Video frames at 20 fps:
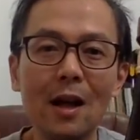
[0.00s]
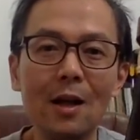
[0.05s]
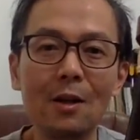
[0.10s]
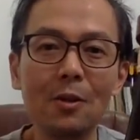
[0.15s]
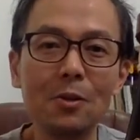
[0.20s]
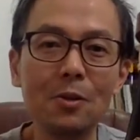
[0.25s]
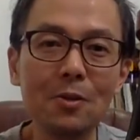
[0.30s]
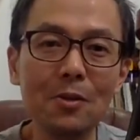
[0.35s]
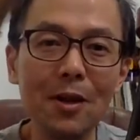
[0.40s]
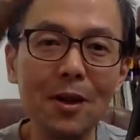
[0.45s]

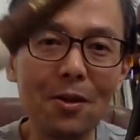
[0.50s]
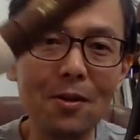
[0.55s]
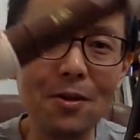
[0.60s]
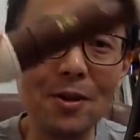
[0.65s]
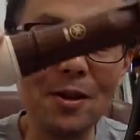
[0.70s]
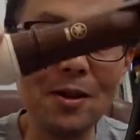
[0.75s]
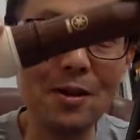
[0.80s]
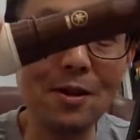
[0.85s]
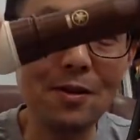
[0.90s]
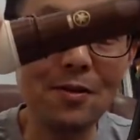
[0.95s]
alto
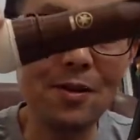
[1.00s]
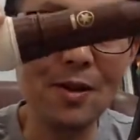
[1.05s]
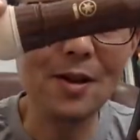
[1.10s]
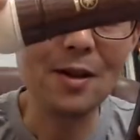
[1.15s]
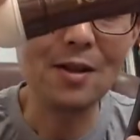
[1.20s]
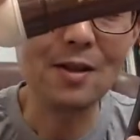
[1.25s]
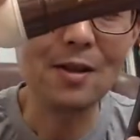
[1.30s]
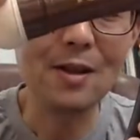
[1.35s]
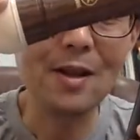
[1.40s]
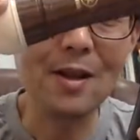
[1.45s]
recorder
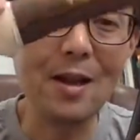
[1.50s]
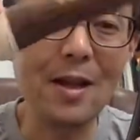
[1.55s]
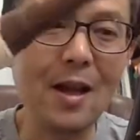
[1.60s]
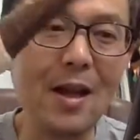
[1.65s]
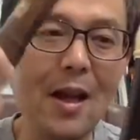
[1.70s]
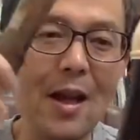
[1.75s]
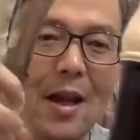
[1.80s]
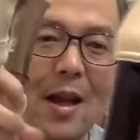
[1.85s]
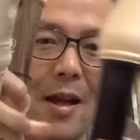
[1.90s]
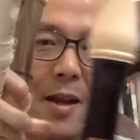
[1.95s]

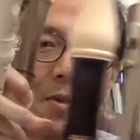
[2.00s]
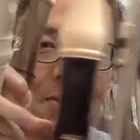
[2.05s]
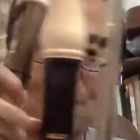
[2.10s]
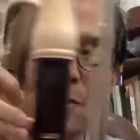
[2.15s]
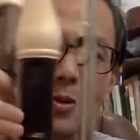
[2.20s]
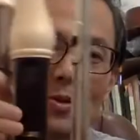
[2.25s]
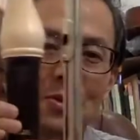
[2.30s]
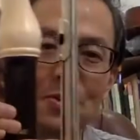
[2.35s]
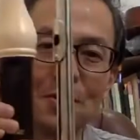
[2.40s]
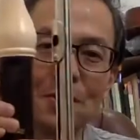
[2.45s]
and
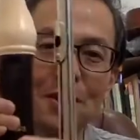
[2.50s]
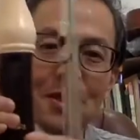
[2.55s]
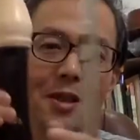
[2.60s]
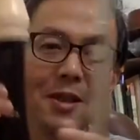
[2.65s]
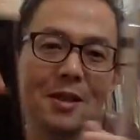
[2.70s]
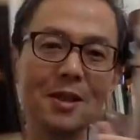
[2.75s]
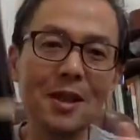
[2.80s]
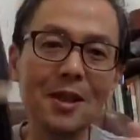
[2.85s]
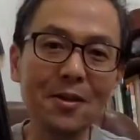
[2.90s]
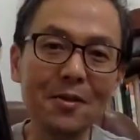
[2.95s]
also
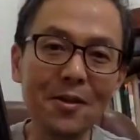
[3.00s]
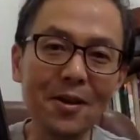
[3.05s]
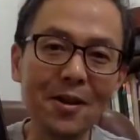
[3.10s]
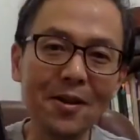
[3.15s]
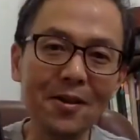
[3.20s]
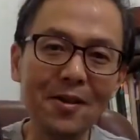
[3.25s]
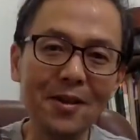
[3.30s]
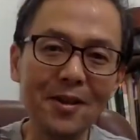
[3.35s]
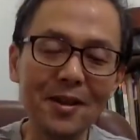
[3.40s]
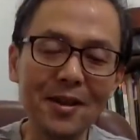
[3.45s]
the tenor
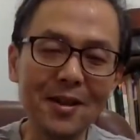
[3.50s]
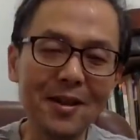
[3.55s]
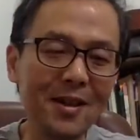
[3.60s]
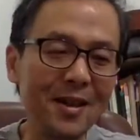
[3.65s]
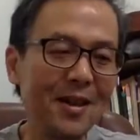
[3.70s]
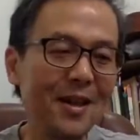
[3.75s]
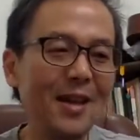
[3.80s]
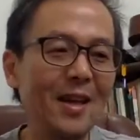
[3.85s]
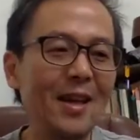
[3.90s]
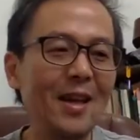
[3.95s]
recorder,
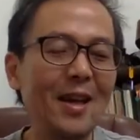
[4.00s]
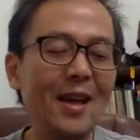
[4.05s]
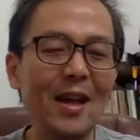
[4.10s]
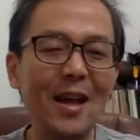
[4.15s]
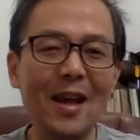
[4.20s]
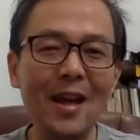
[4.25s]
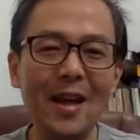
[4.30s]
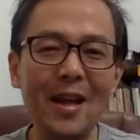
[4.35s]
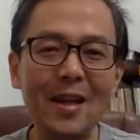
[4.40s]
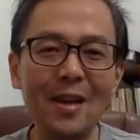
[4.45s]

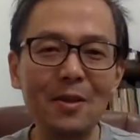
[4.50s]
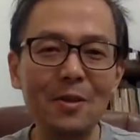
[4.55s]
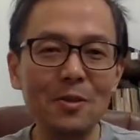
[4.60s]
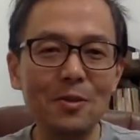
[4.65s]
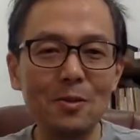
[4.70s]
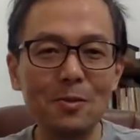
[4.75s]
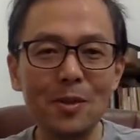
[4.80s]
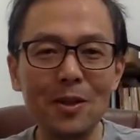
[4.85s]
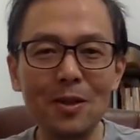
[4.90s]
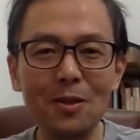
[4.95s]
and I'll
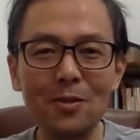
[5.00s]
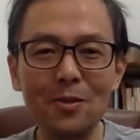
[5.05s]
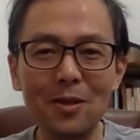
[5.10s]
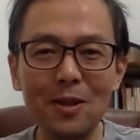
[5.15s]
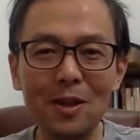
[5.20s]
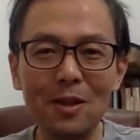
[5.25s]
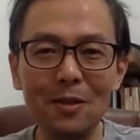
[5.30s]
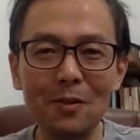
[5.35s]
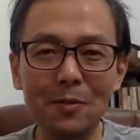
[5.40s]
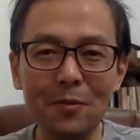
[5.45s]
also be
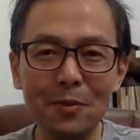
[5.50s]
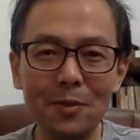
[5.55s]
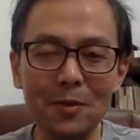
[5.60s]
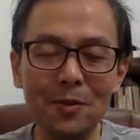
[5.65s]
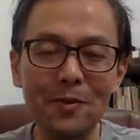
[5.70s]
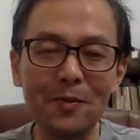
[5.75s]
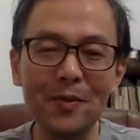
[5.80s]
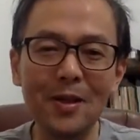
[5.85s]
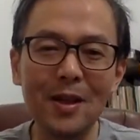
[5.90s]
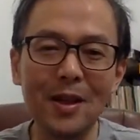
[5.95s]
using the
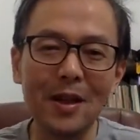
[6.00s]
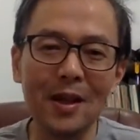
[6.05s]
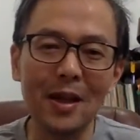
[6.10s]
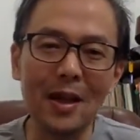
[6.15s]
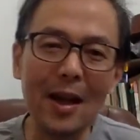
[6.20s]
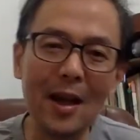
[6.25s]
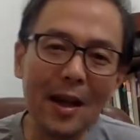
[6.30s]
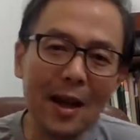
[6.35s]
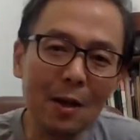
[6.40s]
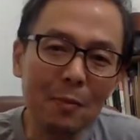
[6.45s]
flute.
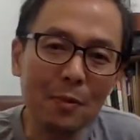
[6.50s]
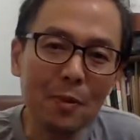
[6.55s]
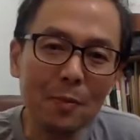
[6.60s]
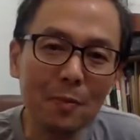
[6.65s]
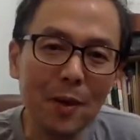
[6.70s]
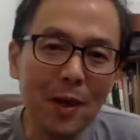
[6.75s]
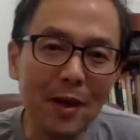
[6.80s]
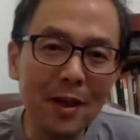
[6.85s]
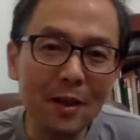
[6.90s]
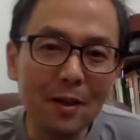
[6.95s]
And I'll be
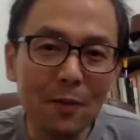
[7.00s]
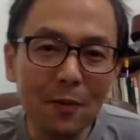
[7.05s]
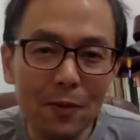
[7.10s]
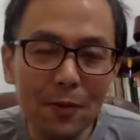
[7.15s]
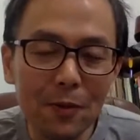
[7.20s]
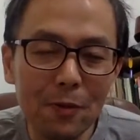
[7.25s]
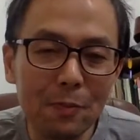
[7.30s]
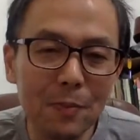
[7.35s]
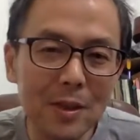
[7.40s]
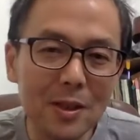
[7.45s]
playing a
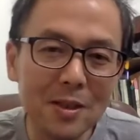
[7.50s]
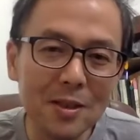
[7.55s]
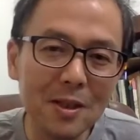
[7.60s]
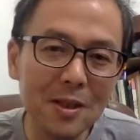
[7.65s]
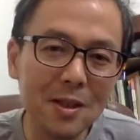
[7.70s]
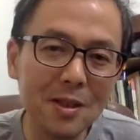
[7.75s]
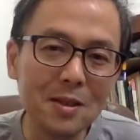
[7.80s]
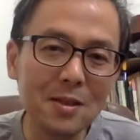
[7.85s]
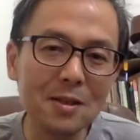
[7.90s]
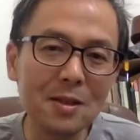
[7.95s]
few
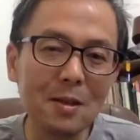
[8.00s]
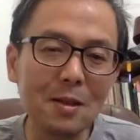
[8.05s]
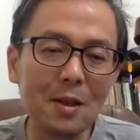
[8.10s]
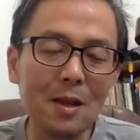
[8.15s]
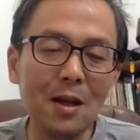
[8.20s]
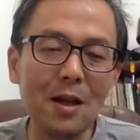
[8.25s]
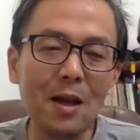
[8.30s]
pieces